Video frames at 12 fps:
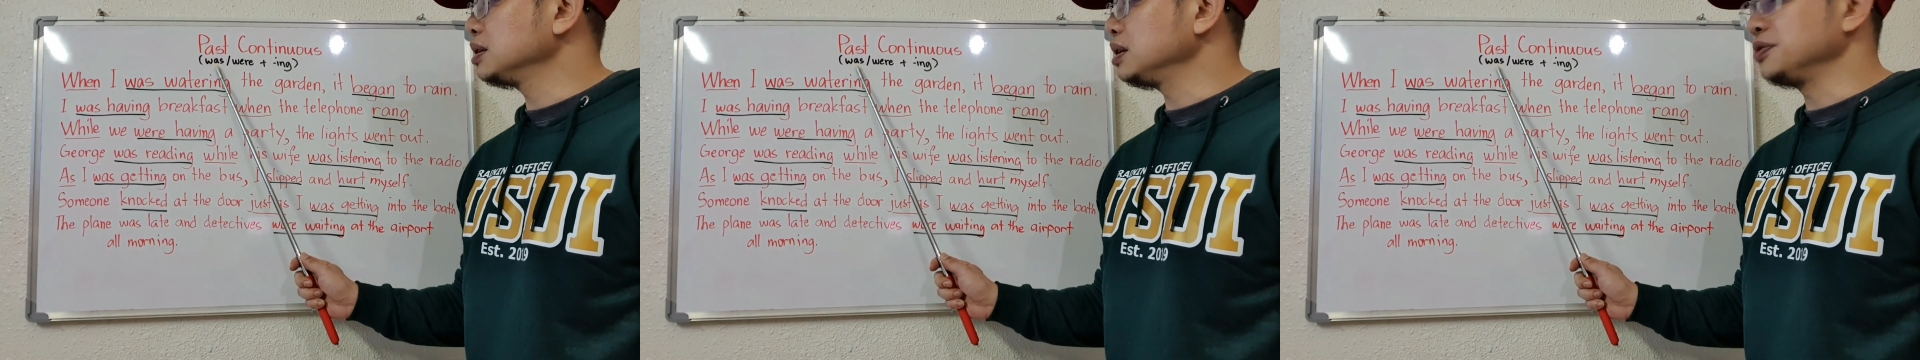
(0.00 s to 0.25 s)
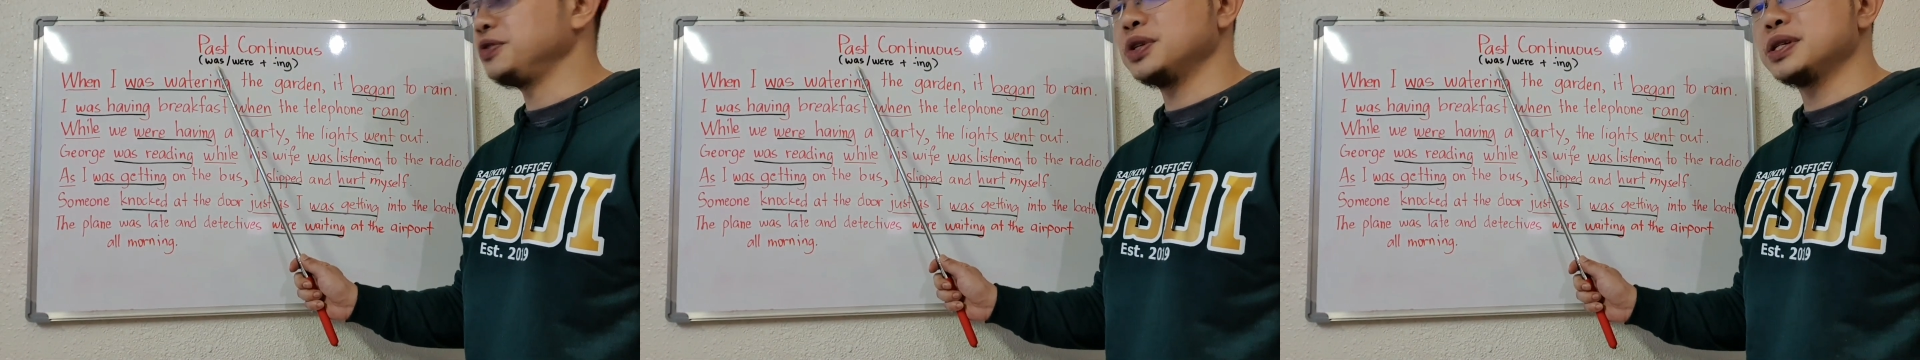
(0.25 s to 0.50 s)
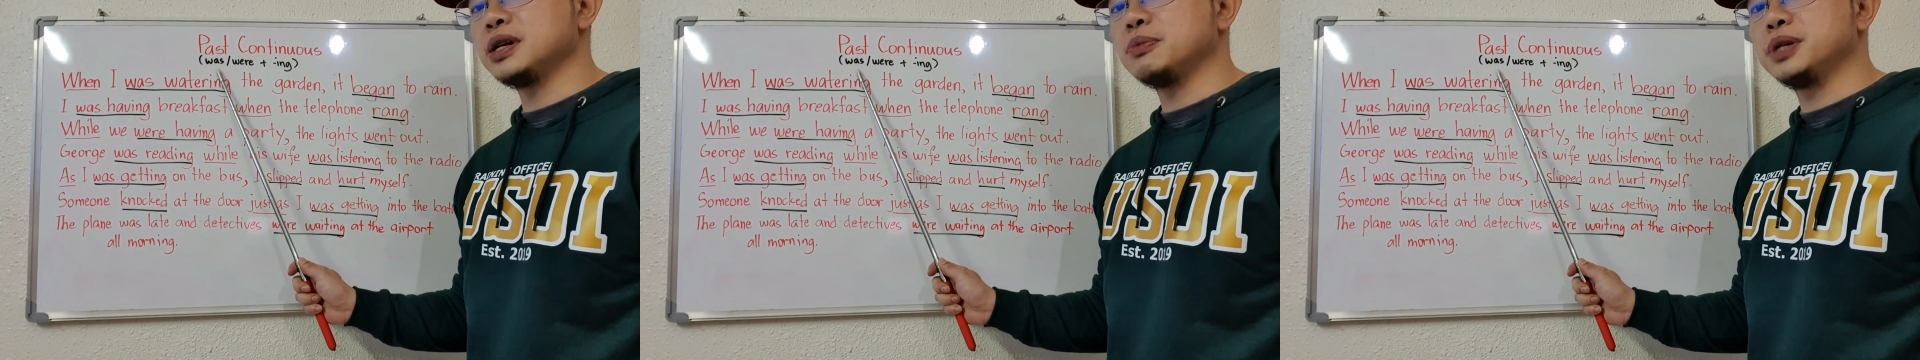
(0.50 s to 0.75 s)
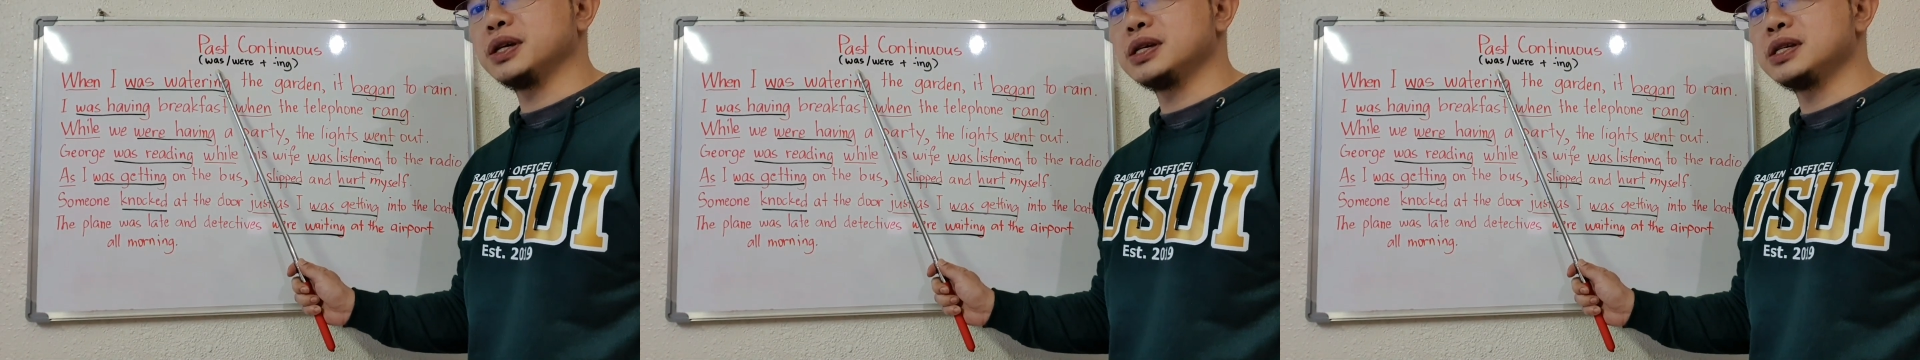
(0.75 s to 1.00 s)
if your
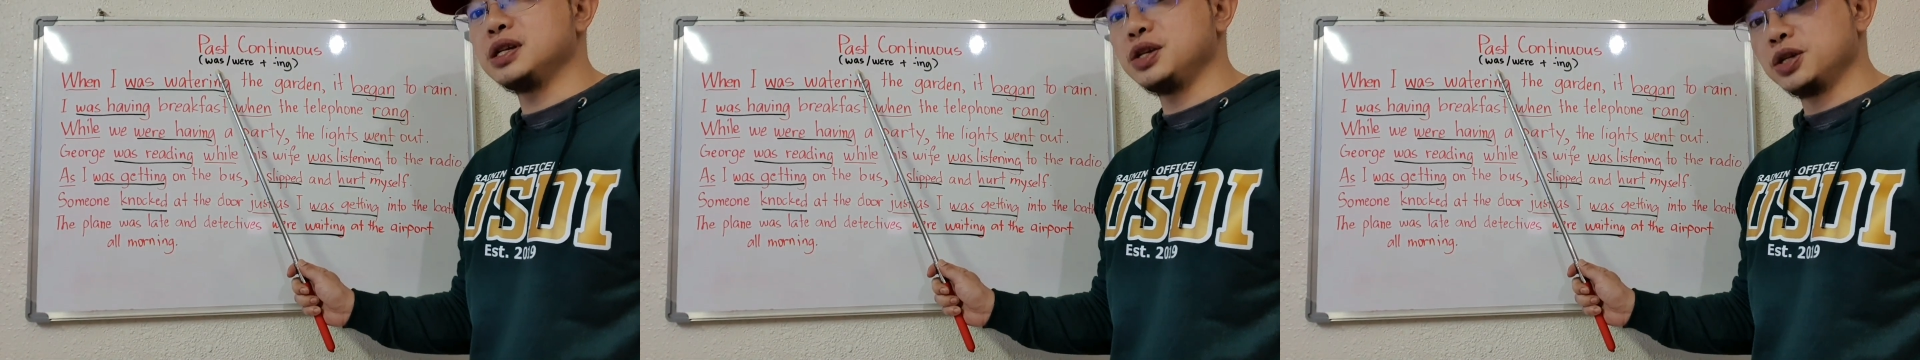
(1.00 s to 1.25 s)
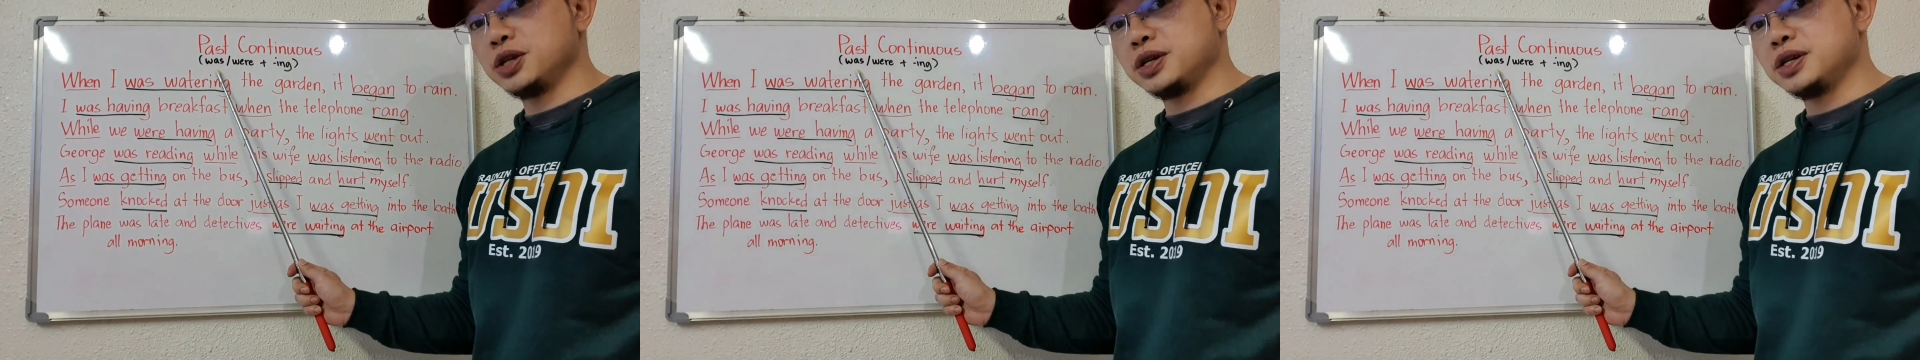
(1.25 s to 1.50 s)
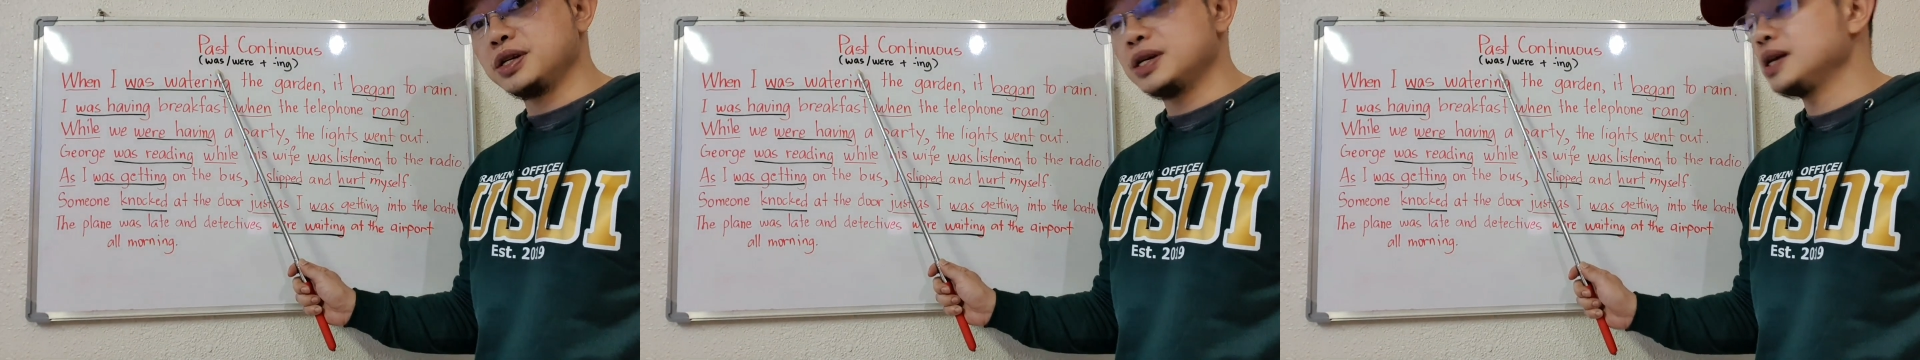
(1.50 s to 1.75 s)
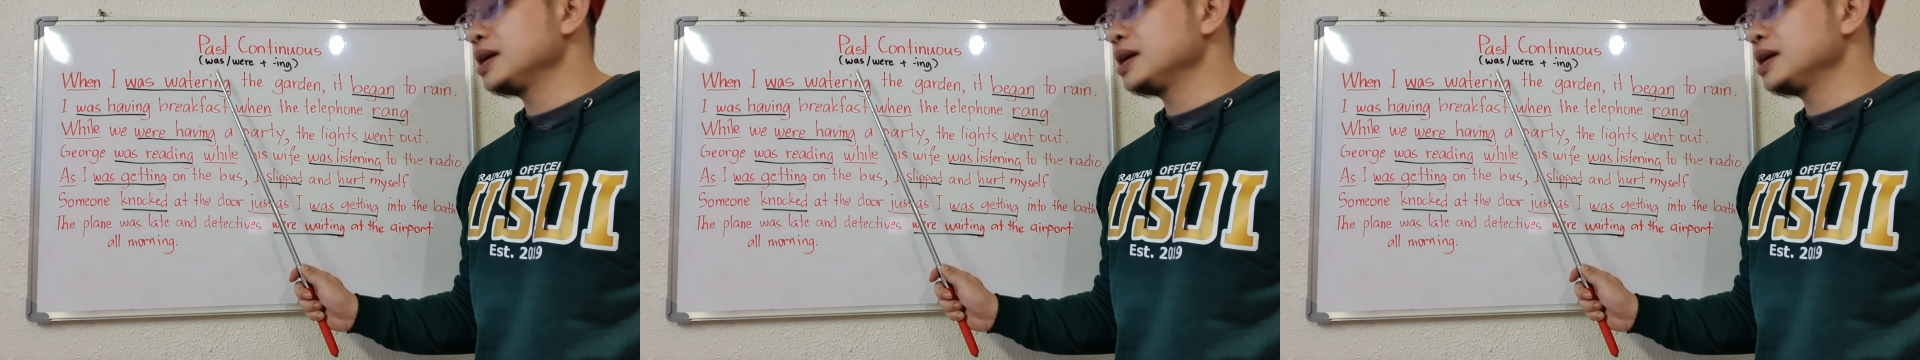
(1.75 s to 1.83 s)
subject is singular,